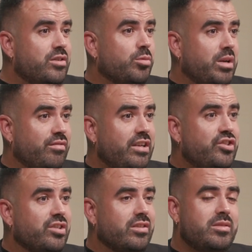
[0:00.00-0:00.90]
or by
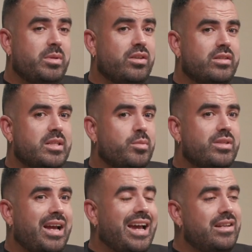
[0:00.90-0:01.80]
regions because I suppose
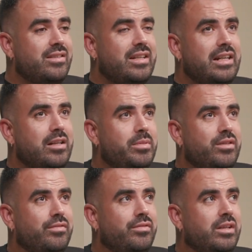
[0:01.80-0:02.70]
I had a little bit
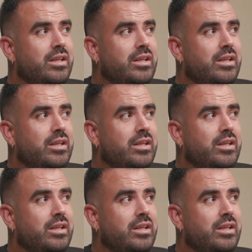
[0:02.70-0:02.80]
of